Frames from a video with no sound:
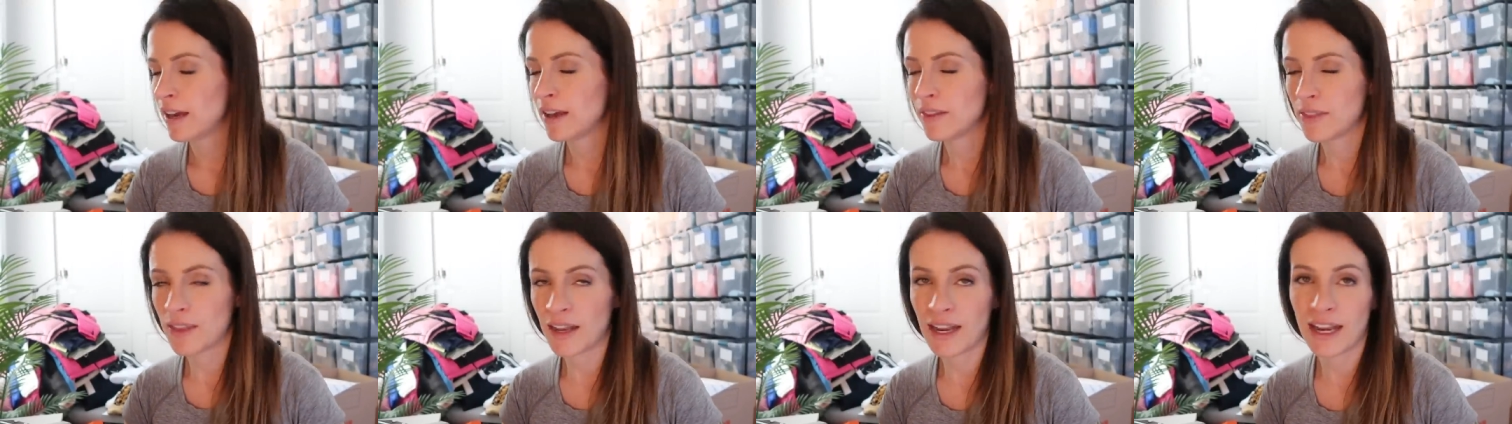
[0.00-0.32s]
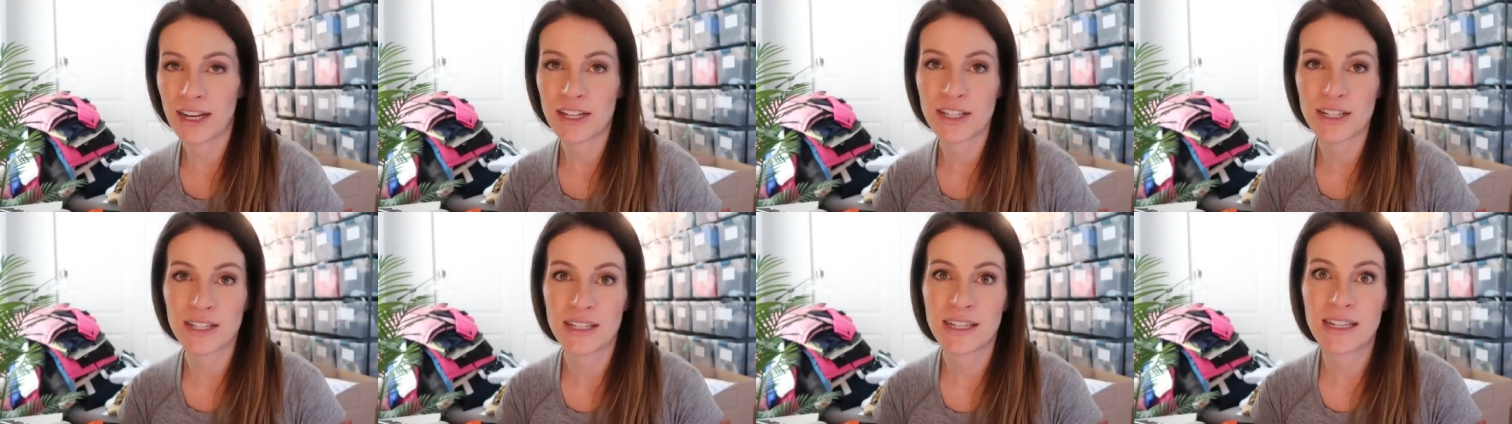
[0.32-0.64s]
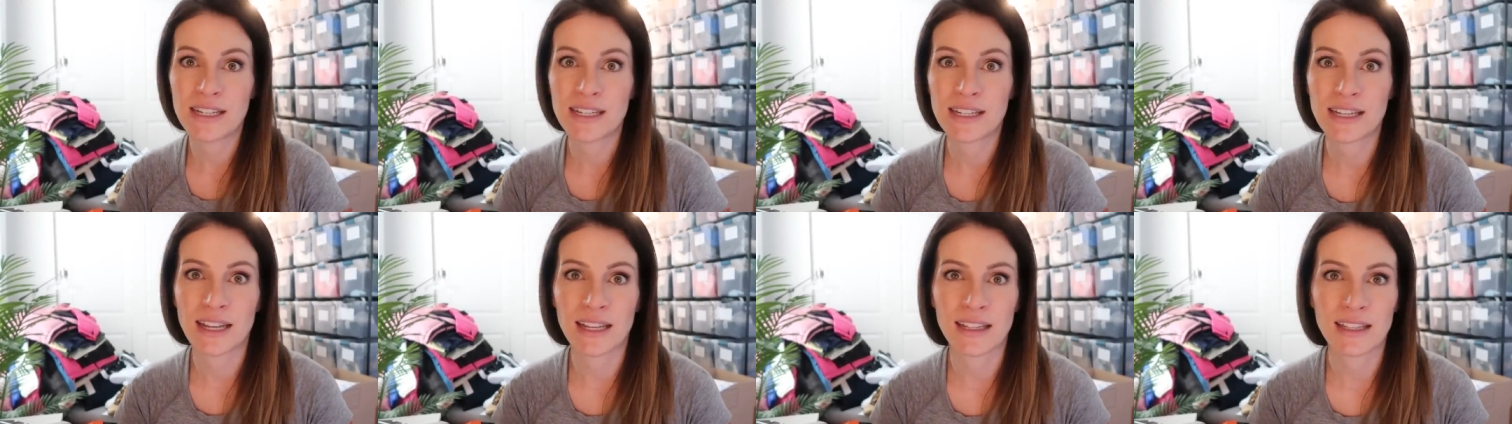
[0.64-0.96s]
that I just
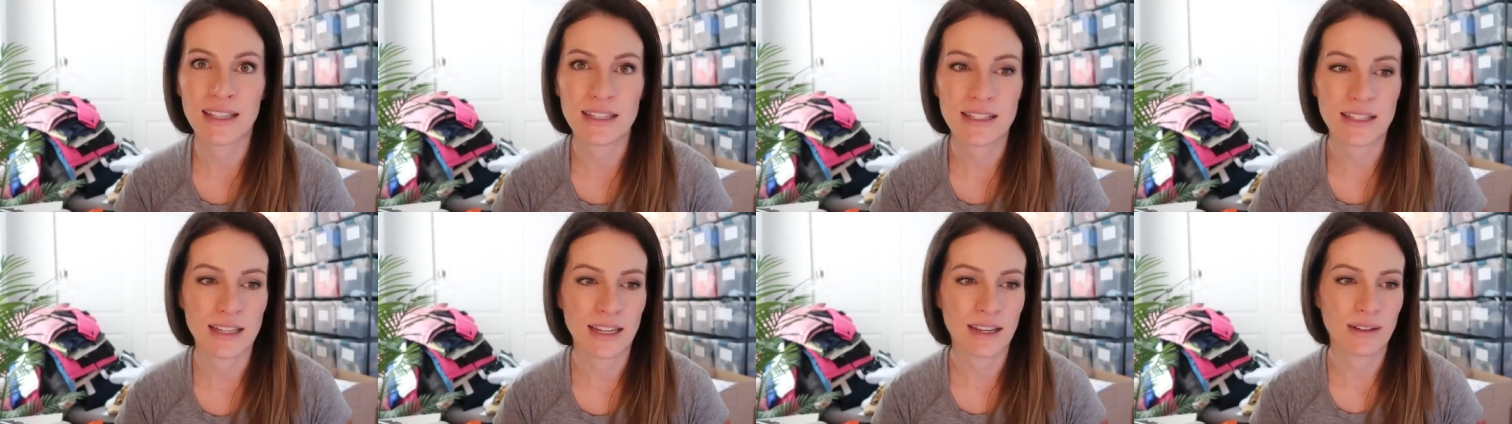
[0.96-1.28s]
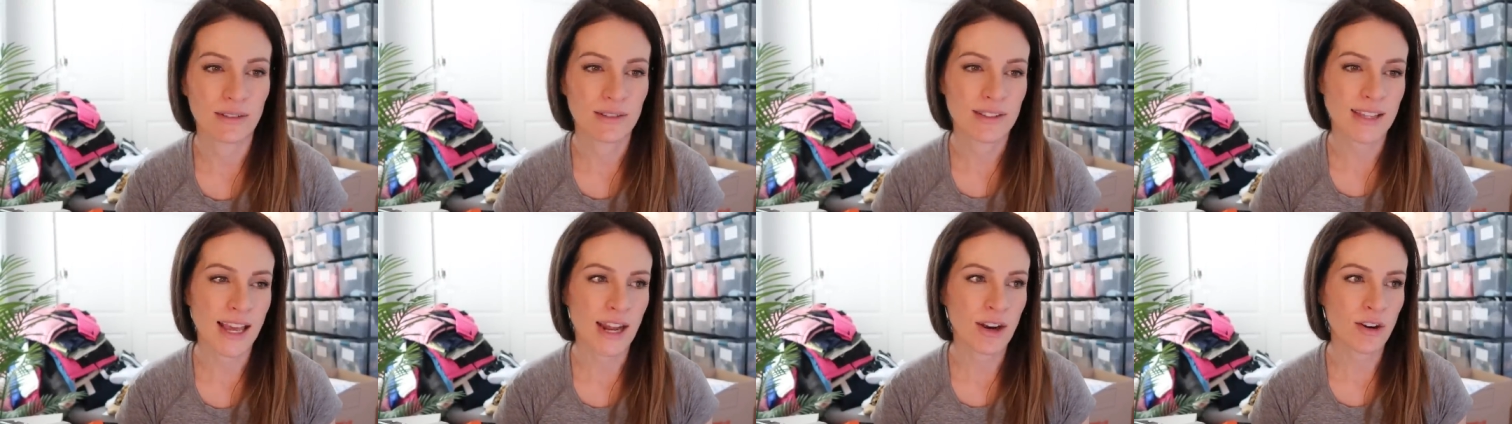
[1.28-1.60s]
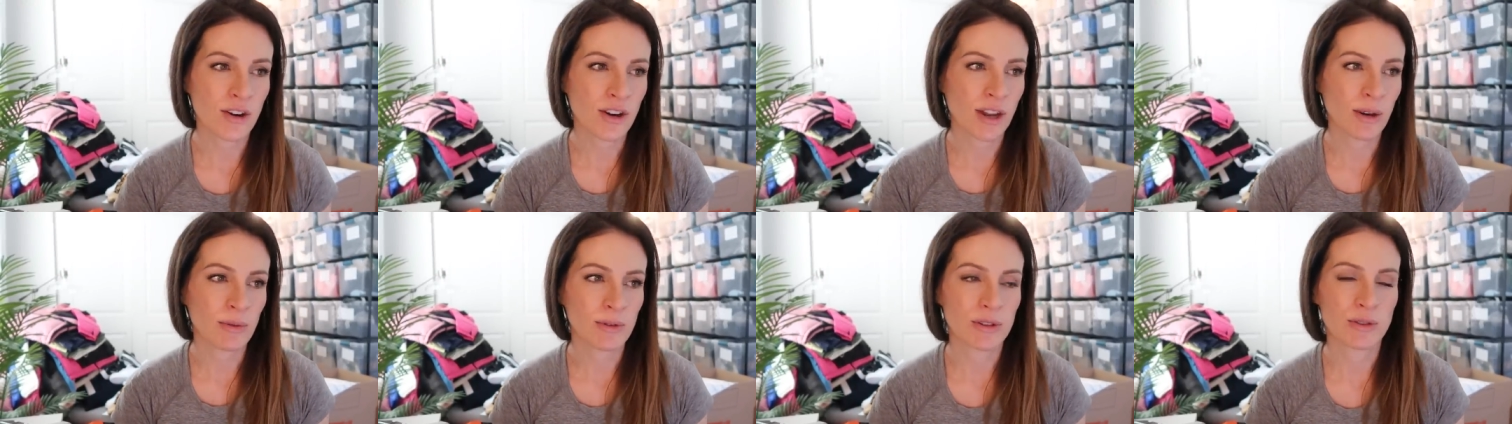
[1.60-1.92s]
need to get listing.
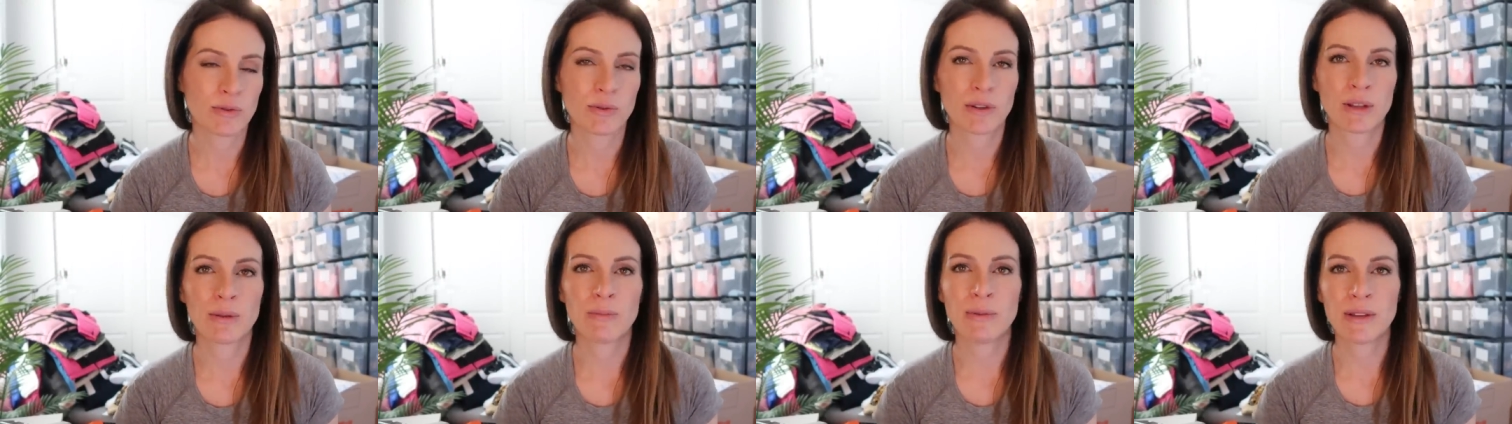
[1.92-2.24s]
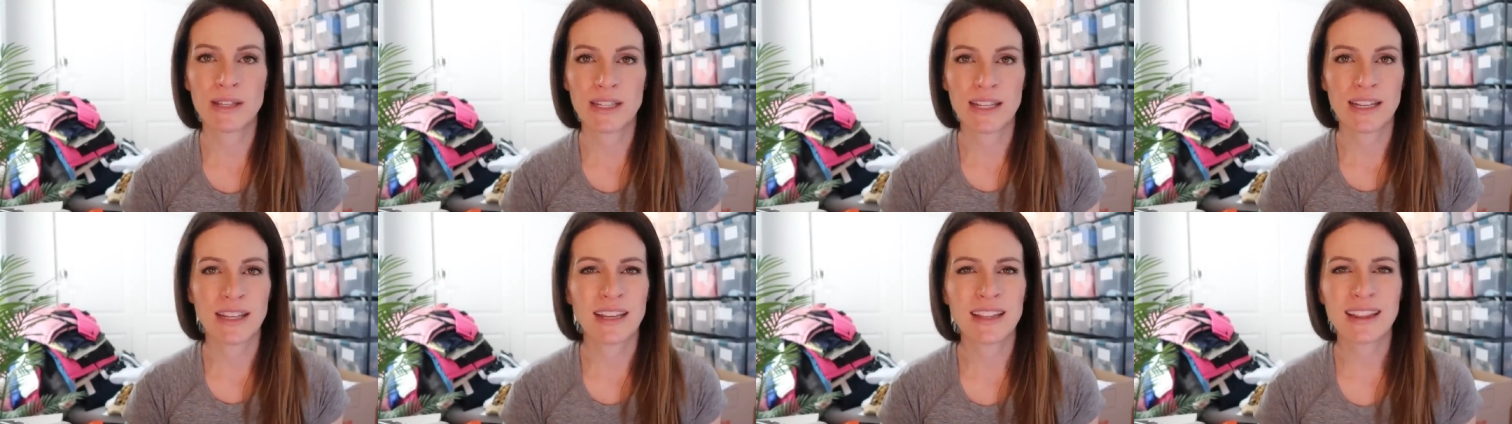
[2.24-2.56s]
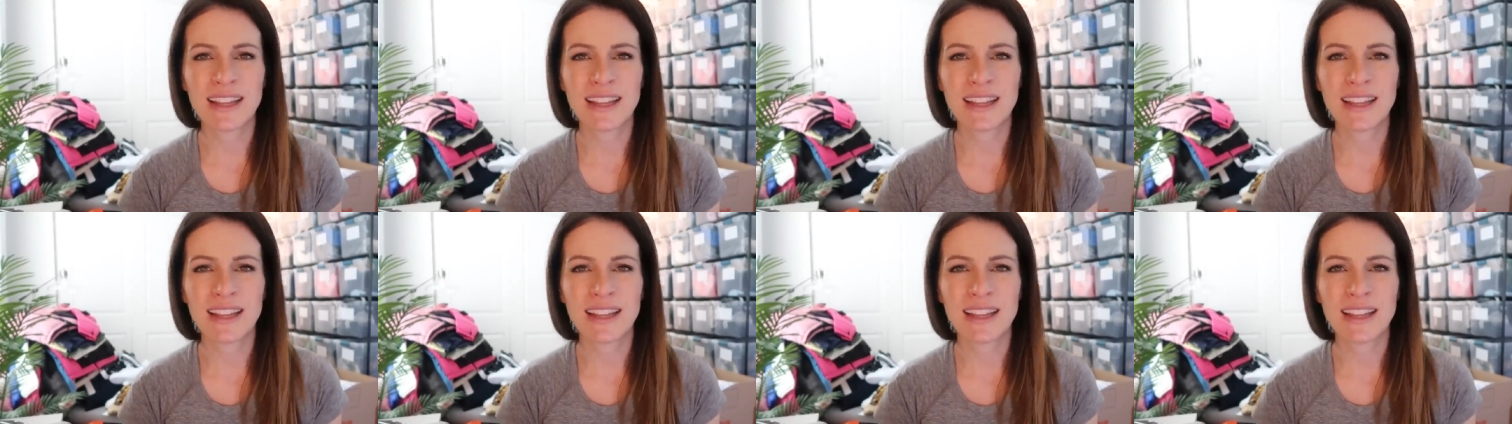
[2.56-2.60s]
Saturday was really busy.